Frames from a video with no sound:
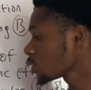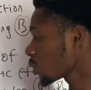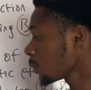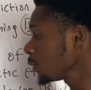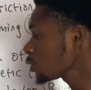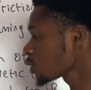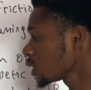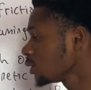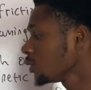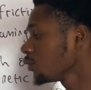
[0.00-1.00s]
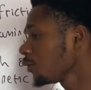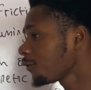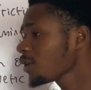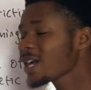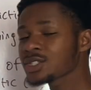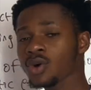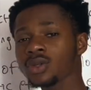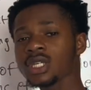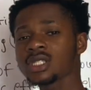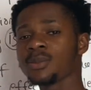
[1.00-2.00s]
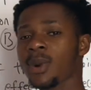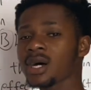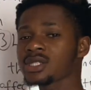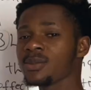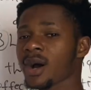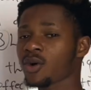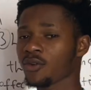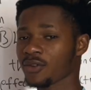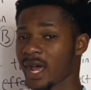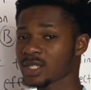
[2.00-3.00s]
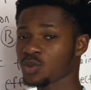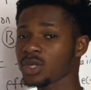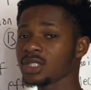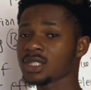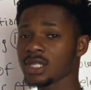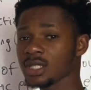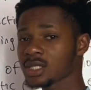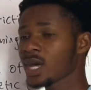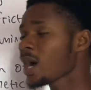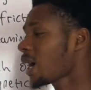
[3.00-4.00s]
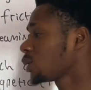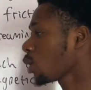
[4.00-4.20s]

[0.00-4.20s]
so I'm going to say reflection is the bouncing back of light when it hits an